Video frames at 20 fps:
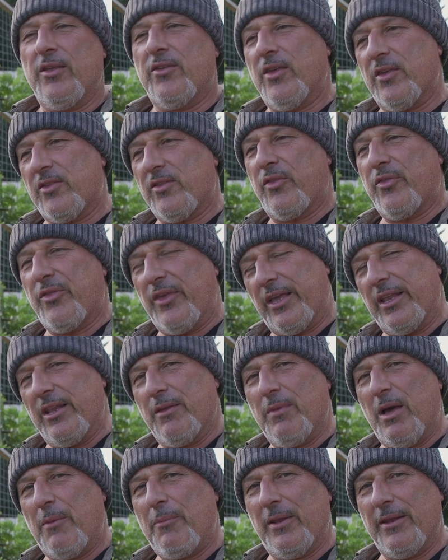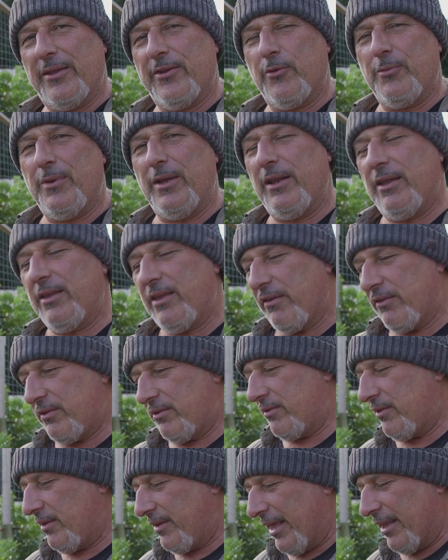just to thicken them up a little bit and get,
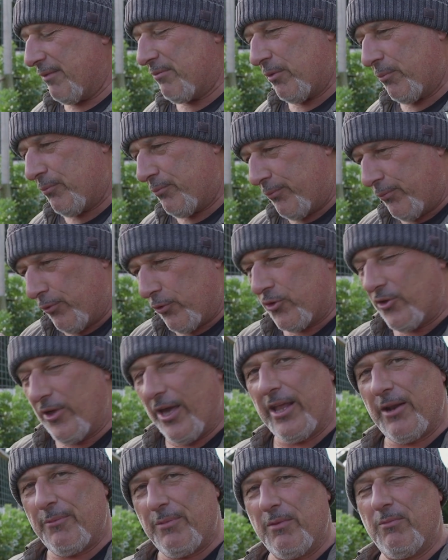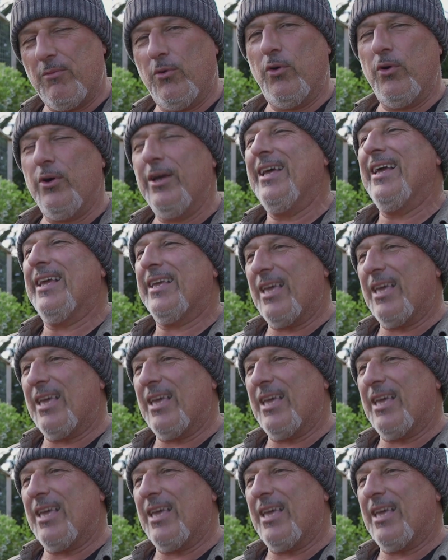to get them to bush out a bit more,